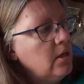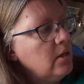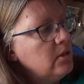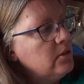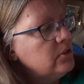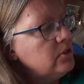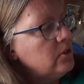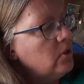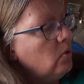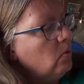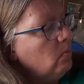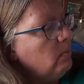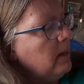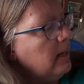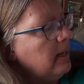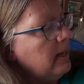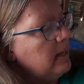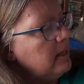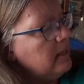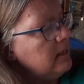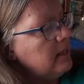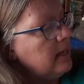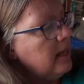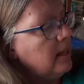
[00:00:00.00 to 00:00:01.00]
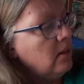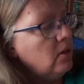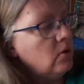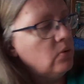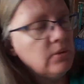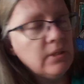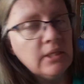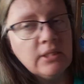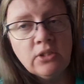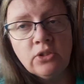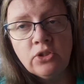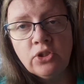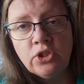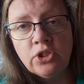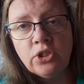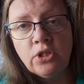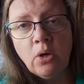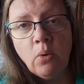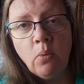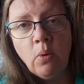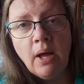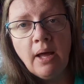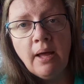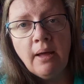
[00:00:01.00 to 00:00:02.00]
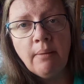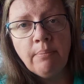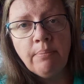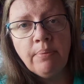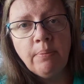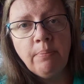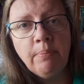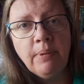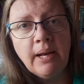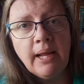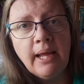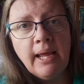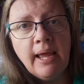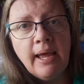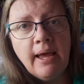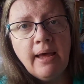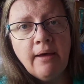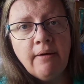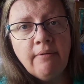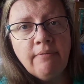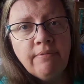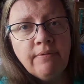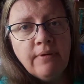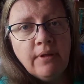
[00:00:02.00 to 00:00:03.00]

so my yellow doesn't show up, but I have a